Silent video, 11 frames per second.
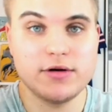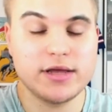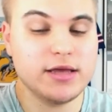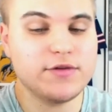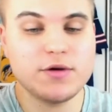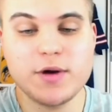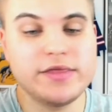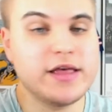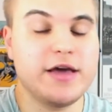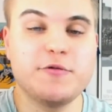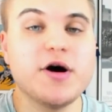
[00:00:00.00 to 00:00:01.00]
Even when
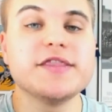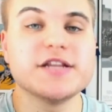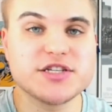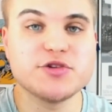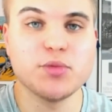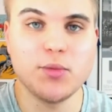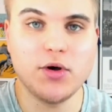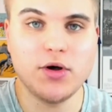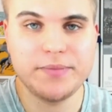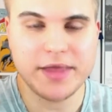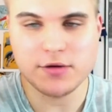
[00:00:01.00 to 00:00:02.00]
they won the Super
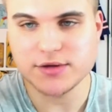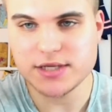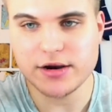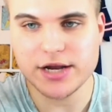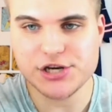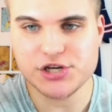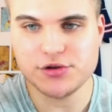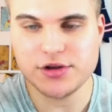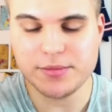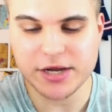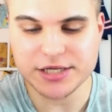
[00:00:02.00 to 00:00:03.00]
Bowl, that was their issue,
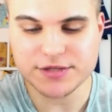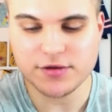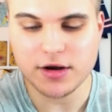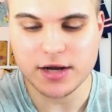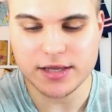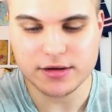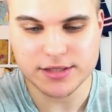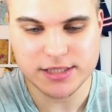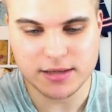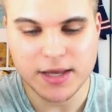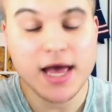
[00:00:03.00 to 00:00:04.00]
their biggest flaw in their
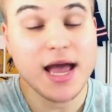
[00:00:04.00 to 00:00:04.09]
team.